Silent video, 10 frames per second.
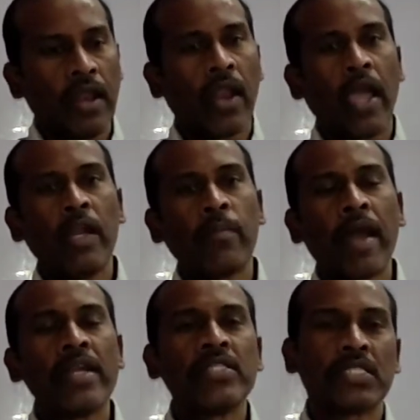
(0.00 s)

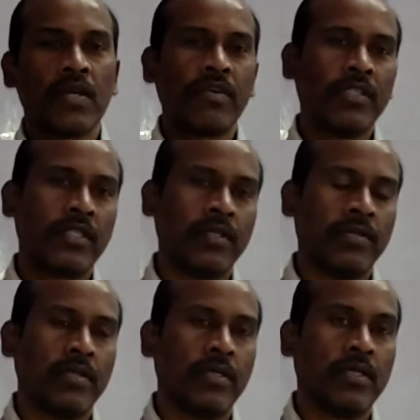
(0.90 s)

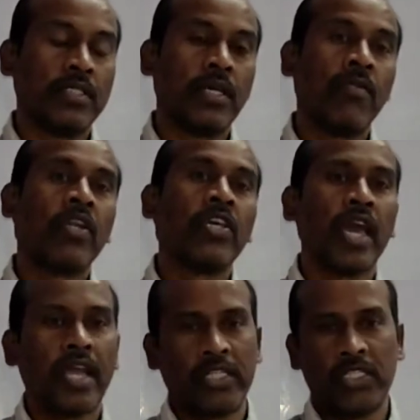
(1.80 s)

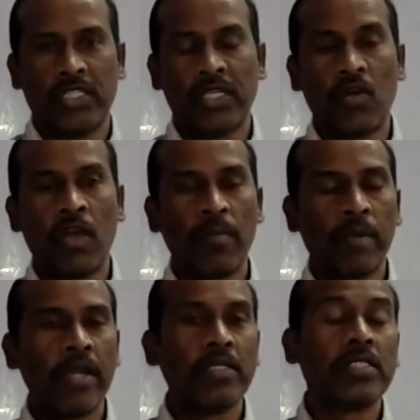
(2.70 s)

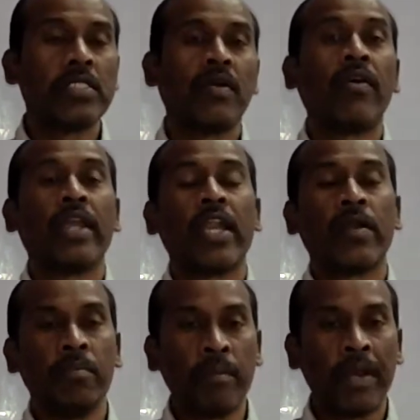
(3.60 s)

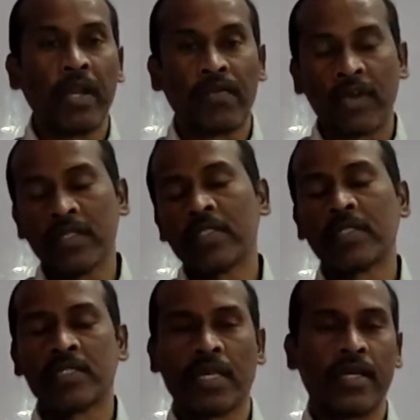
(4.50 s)
9.78 meter per
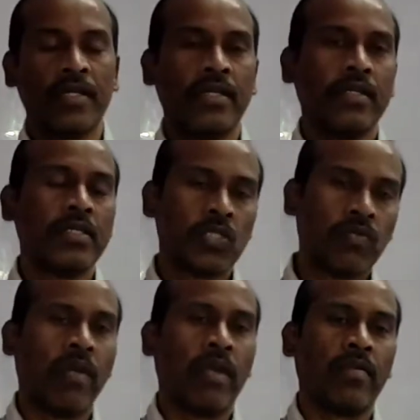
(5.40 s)
second
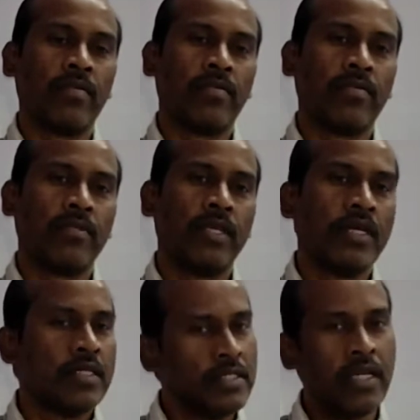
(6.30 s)
square.
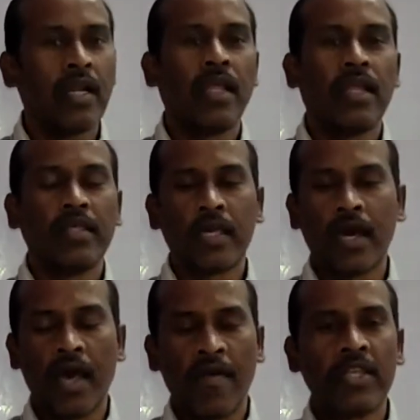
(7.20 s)
Generally, the
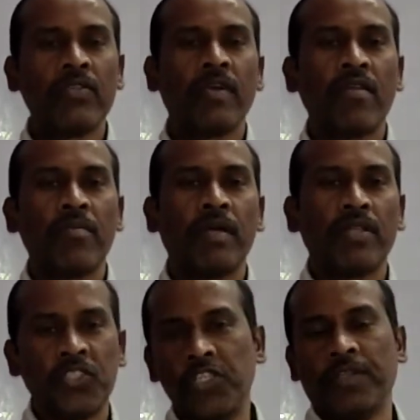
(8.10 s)
average value of
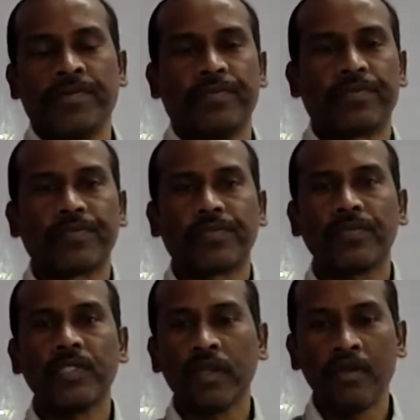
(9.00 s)
the g
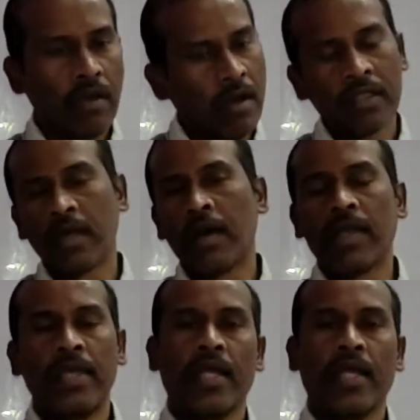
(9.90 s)
on the